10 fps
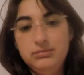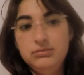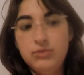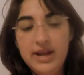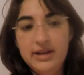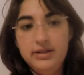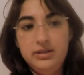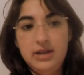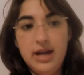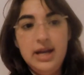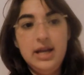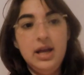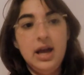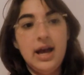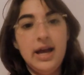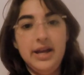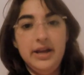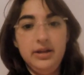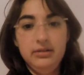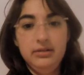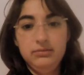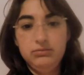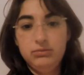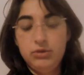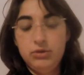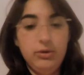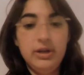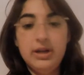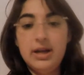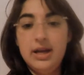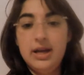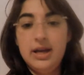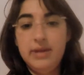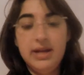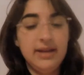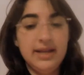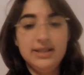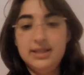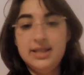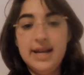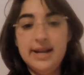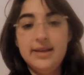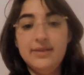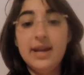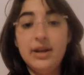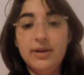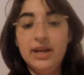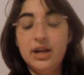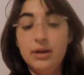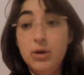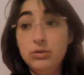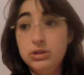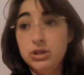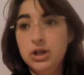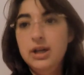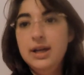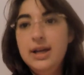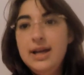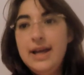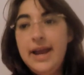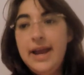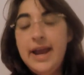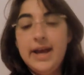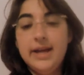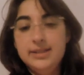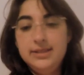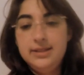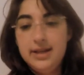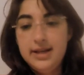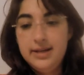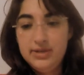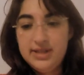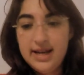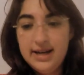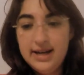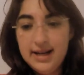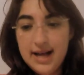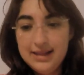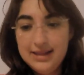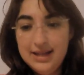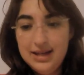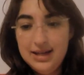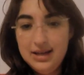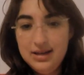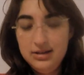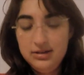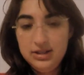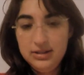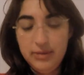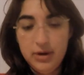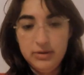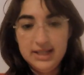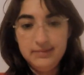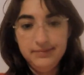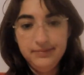ran the study, I recruited, I analyzed the data, and then I created a poster and presented it at the symposium.